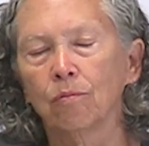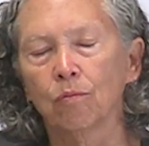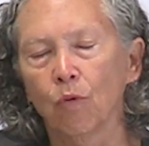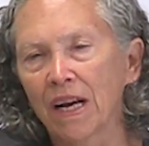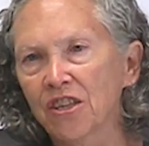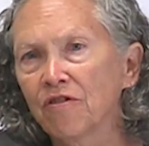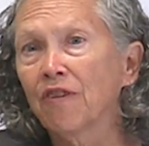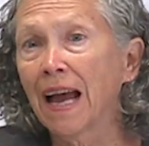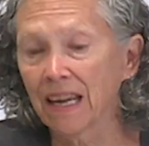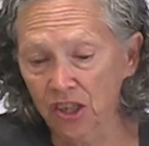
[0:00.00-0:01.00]
Watching
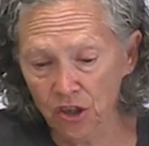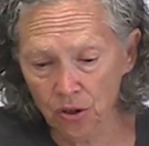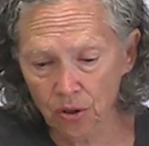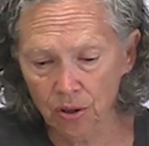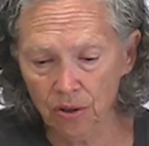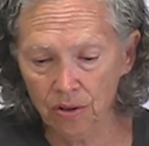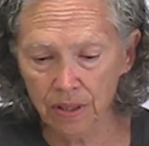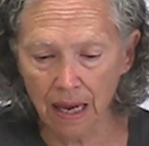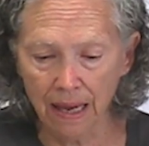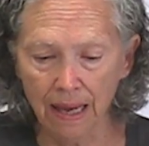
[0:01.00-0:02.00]
for added
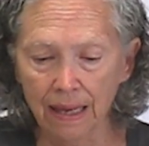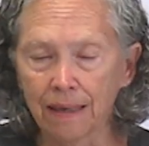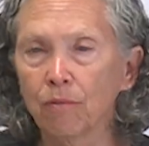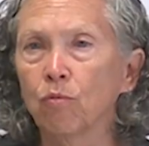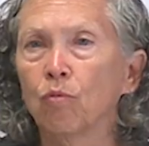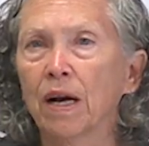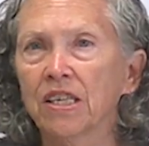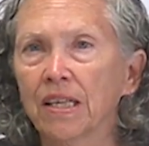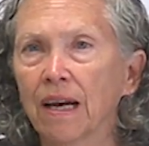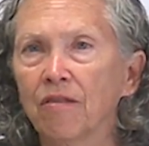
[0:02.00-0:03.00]
sugars and
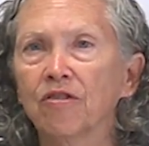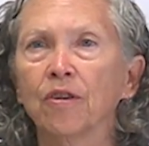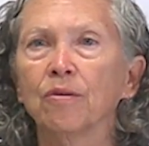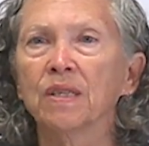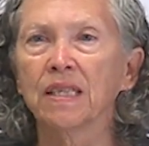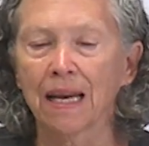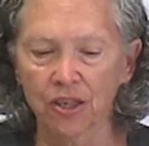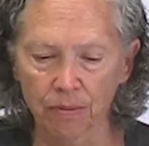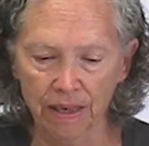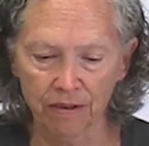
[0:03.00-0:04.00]
watching out for those
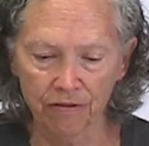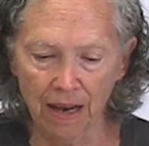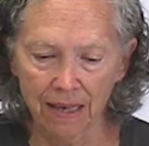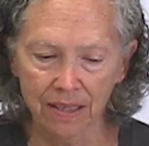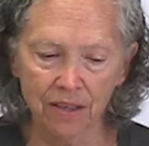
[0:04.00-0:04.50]
saturated fats.